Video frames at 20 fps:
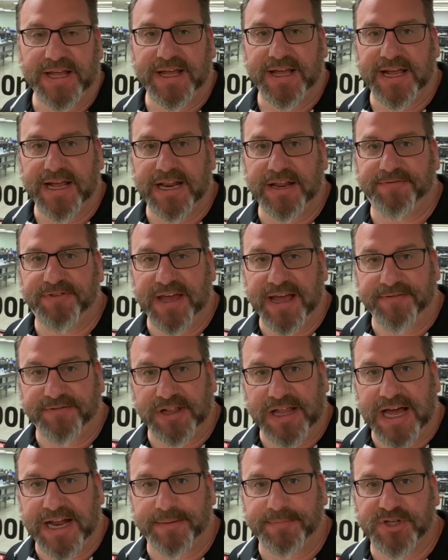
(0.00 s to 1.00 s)
And if you have a
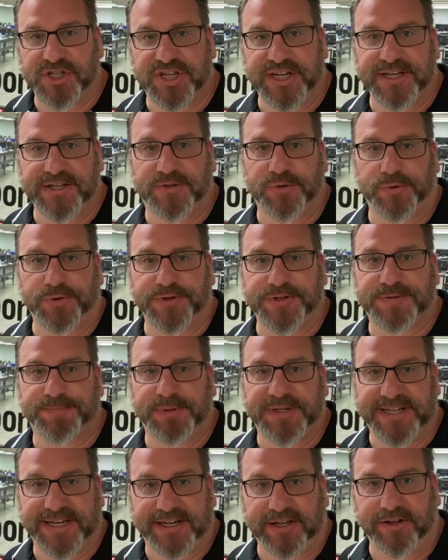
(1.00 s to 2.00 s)
lot of machine tools,
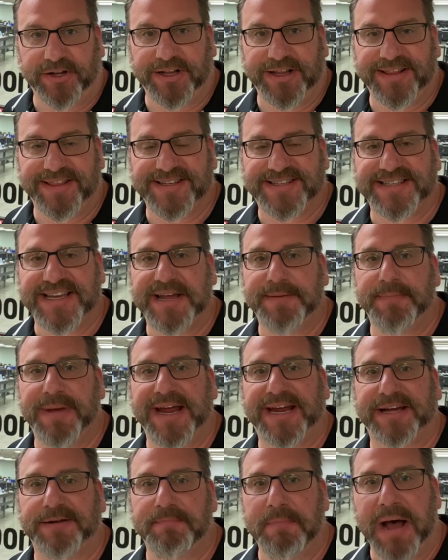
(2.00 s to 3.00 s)
particularly the same
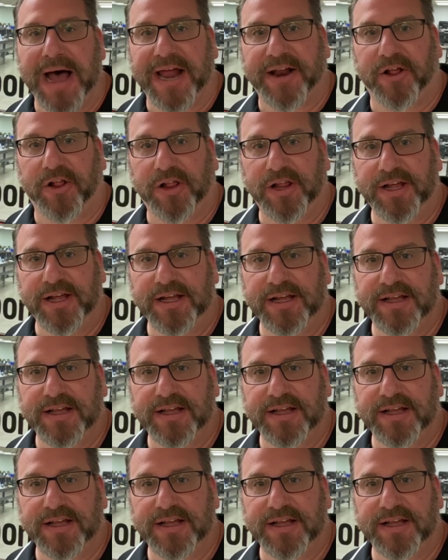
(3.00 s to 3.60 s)
make and model,